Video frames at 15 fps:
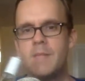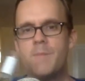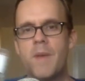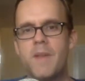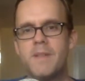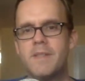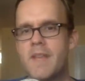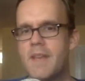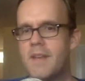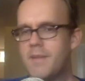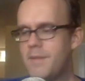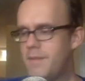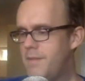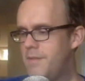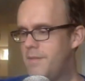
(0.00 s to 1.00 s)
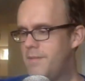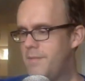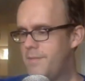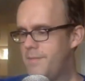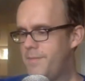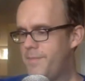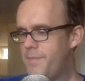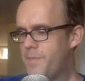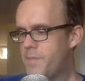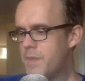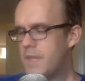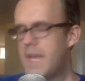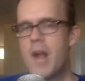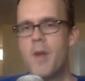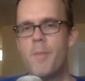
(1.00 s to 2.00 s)
smells like
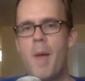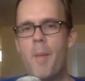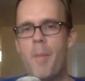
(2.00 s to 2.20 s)
caramel